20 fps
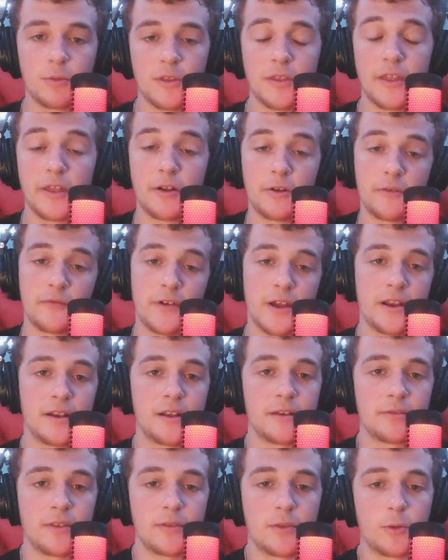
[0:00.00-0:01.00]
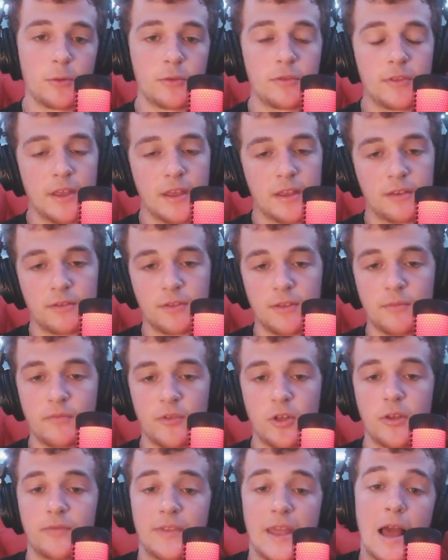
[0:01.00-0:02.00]
We later find out that those things
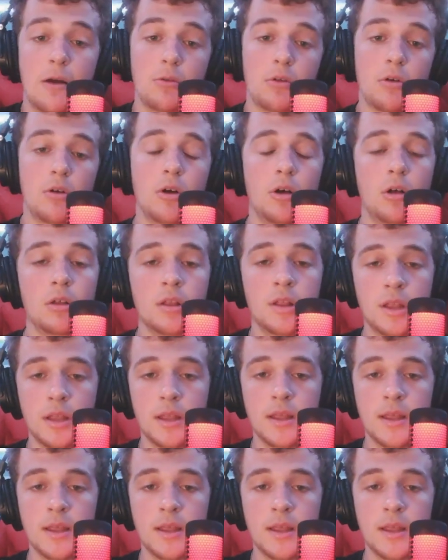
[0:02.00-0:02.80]
involved alcohol.